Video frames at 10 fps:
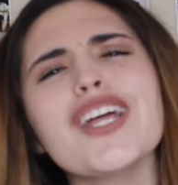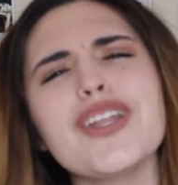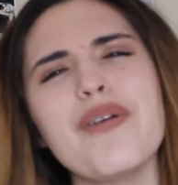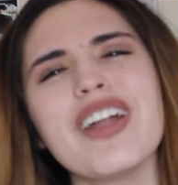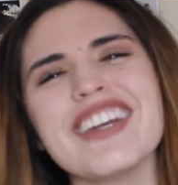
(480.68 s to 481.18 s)

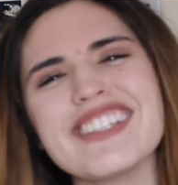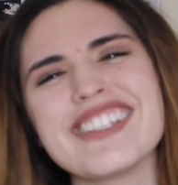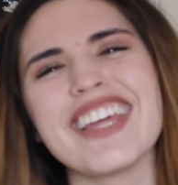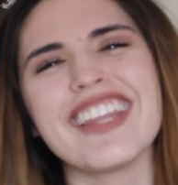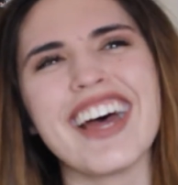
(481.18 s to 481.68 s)
anyone I
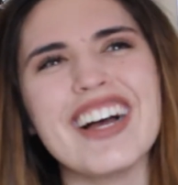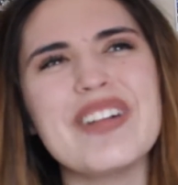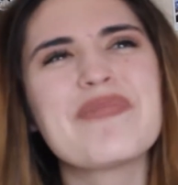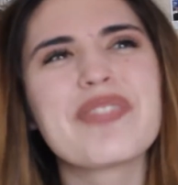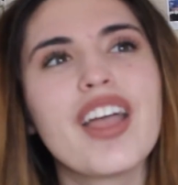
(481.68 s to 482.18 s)
said
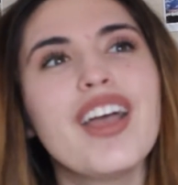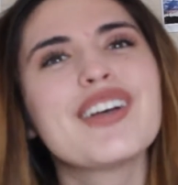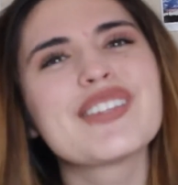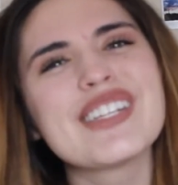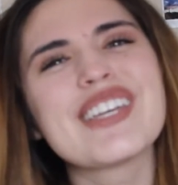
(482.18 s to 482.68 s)
that.
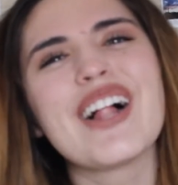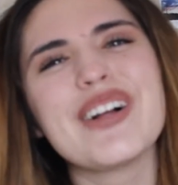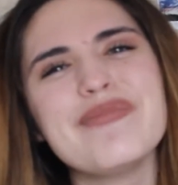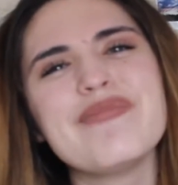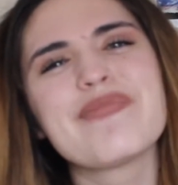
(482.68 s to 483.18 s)
So I
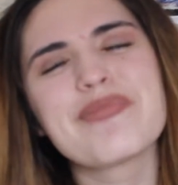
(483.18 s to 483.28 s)
tell him,